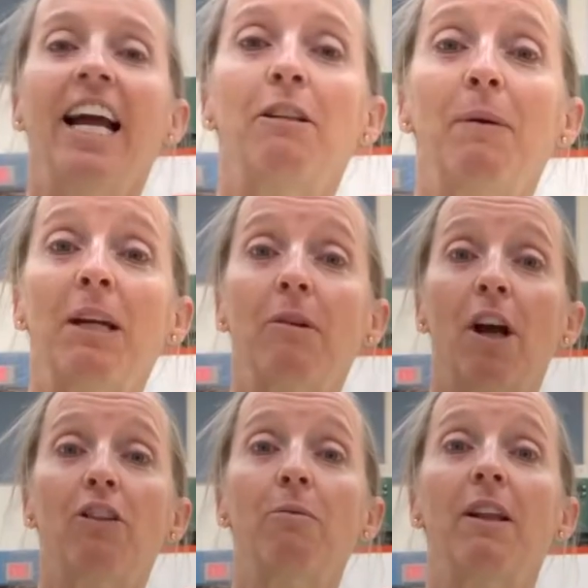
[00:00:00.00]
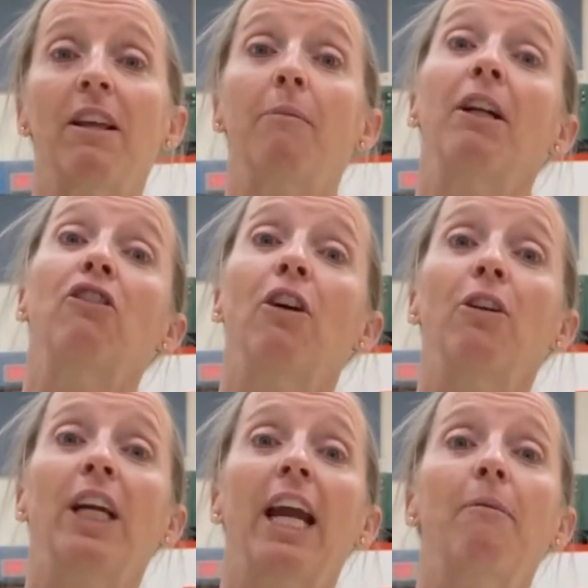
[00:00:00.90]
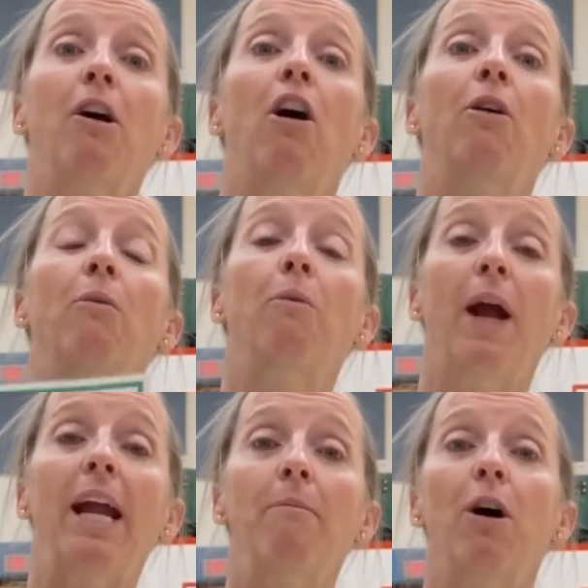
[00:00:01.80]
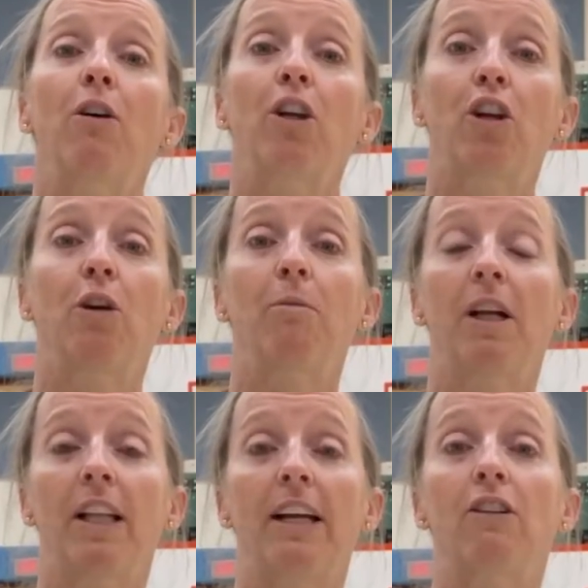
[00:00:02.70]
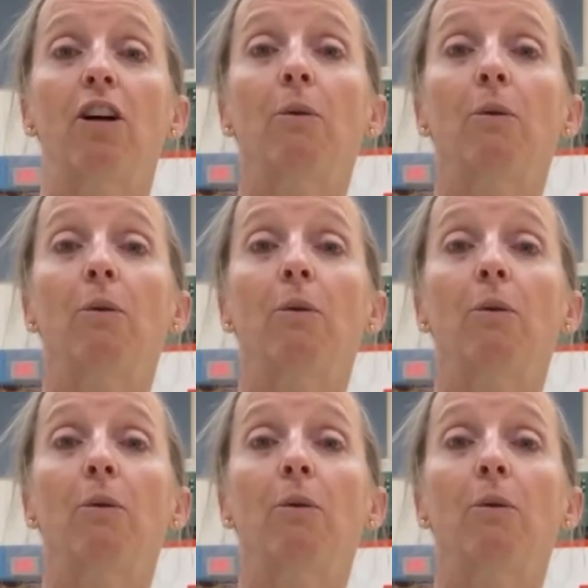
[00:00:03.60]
PE with Coach Smith, and I'm going to show you a game called Rainbow Cube Collector.